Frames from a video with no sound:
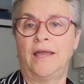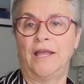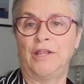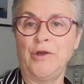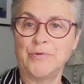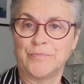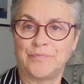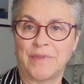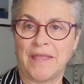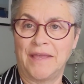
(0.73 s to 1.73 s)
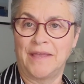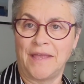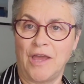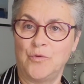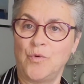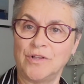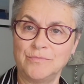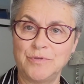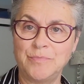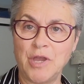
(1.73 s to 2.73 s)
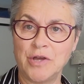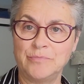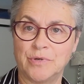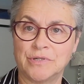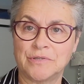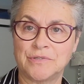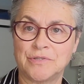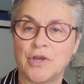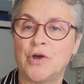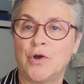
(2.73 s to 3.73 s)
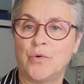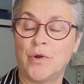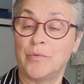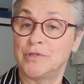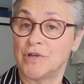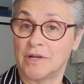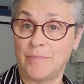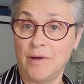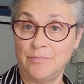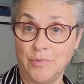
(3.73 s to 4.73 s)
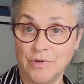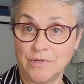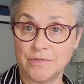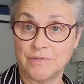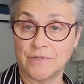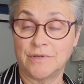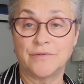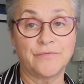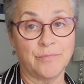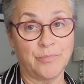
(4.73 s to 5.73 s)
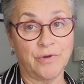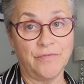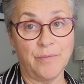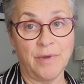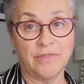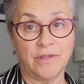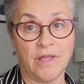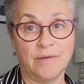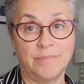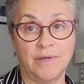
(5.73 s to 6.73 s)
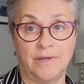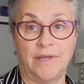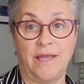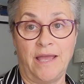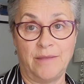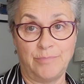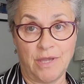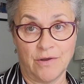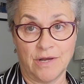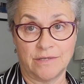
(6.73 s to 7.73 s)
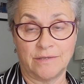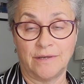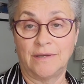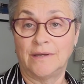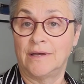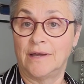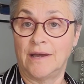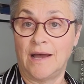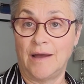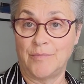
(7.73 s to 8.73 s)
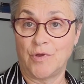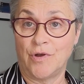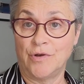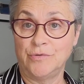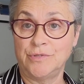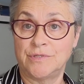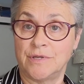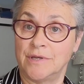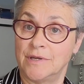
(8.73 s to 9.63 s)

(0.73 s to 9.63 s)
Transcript: Hello, and welcome to Beyond Books, where we talk about books from Book of the Month Club and beyond. I'm your host.